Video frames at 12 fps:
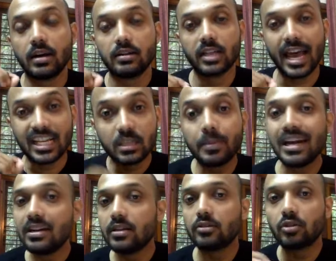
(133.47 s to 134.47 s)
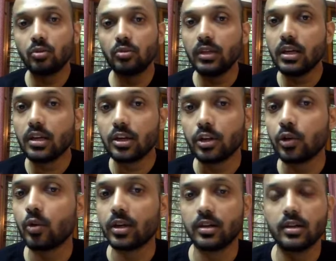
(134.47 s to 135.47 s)
expelled through the
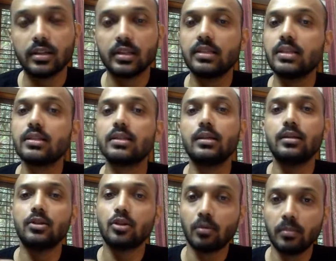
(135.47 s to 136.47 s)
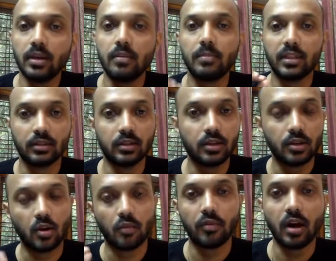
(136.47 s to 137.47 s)
urine. This is the normal method
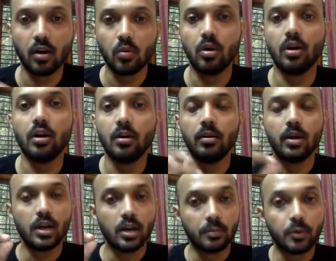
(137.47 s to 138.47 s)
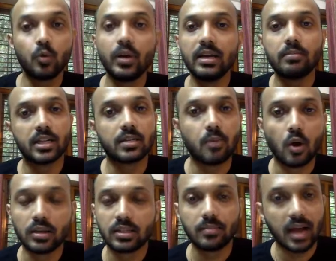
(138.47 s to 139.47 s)
of how a purine
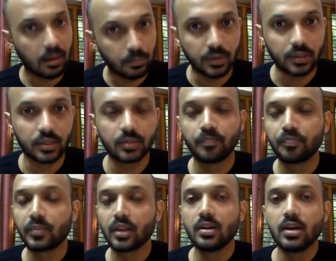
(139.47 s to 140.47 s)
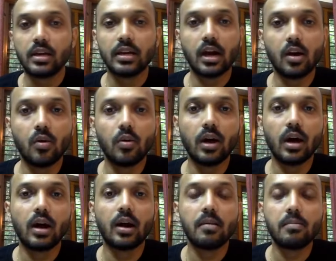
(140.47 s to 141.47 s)
metabolism happens.
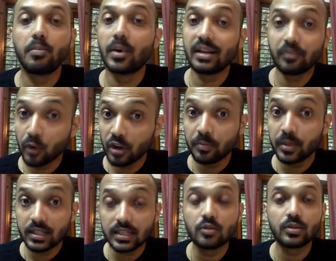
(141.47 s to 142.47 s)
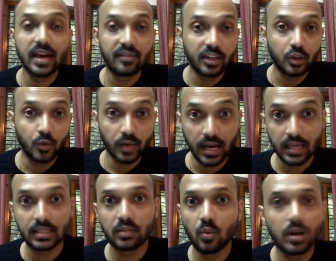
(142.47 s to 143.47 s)
Now, but for a person who's having uric
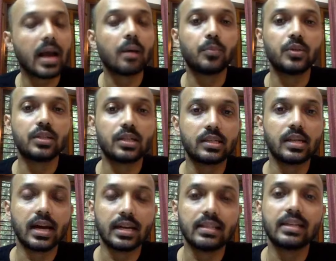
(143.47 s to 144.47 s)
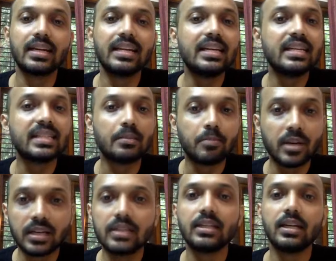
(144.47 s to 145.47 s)
acid, what happens is that the kidney's
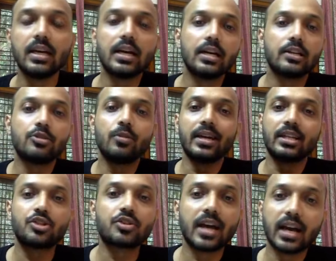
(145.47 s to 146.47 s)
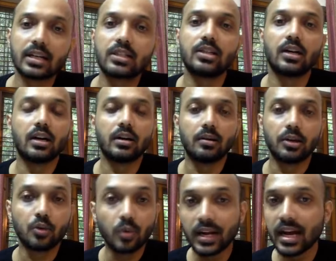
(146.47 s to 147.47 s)
ability to extract
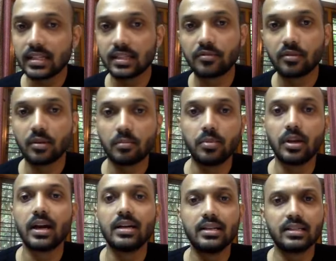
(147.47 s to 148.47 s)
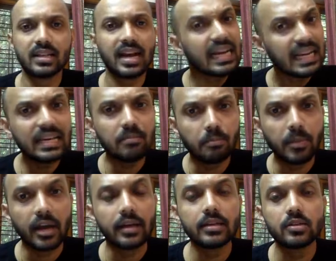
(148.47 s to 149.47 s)
uric acid from the blood is slightly
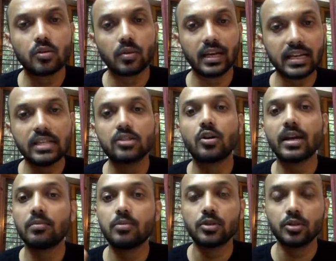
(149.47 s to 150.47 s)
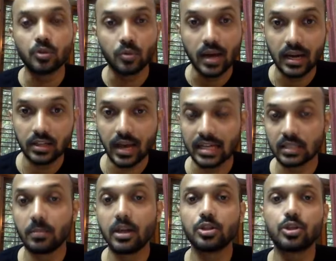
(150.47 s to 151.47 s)
impaired. So kidney is not able to do that as
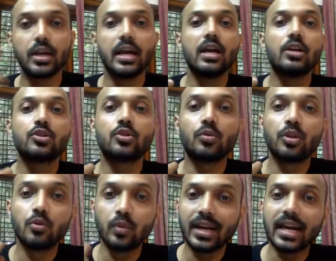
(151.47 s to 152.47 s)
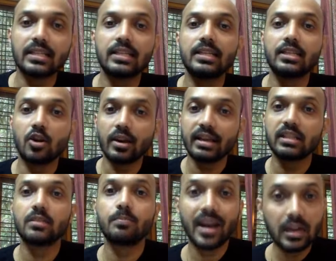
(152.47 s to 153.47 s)
much. So the uric acid is not
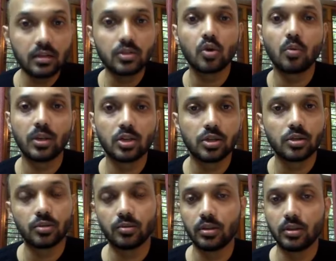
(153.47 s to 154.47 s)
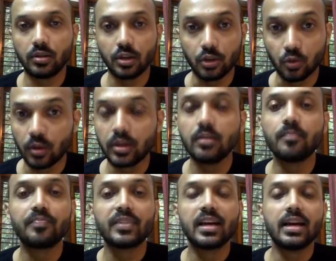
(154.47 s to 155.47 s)
expelled so much into the urine.
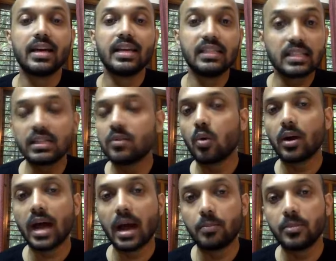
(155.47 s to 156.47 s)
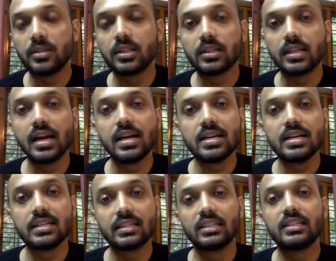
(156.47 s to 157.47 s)
Instead, what happens is that
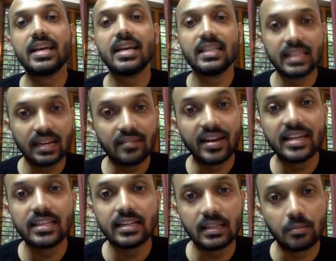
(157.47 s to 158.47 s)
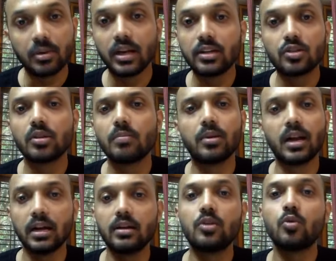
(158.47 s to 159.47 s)
it stays elevated in the blood, so the
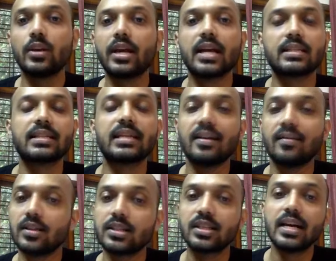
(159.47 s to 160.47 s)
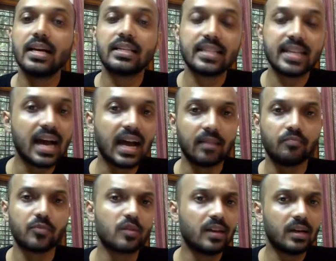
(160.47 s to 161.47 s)
blood uric acid levels stay high.
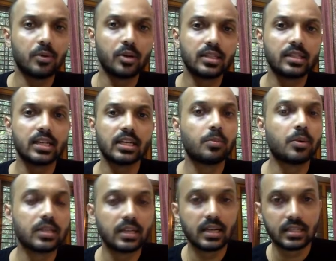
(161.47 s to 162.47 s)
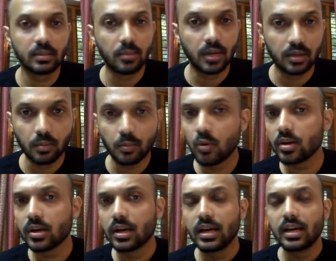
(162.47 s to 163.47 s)
So when such a person does a blood report,
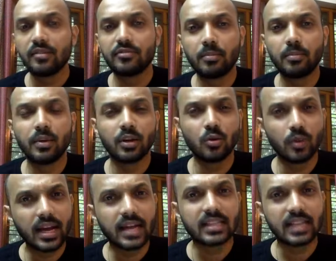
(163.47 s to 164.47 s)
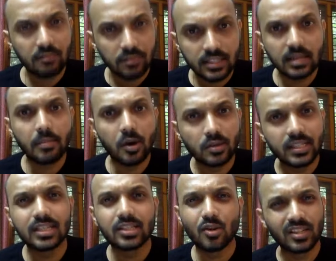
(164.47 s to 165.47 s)
if the uric acid level is above
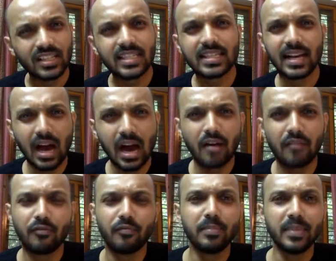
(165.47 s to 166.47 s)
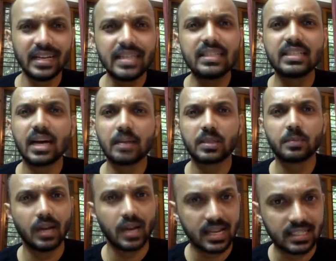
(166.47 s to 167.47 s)
6 or 6.5 milligrams
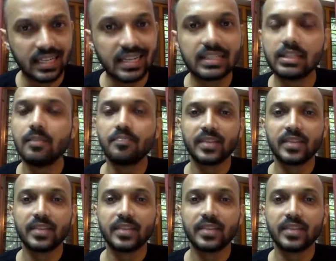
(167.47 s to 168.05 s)
per deciliter,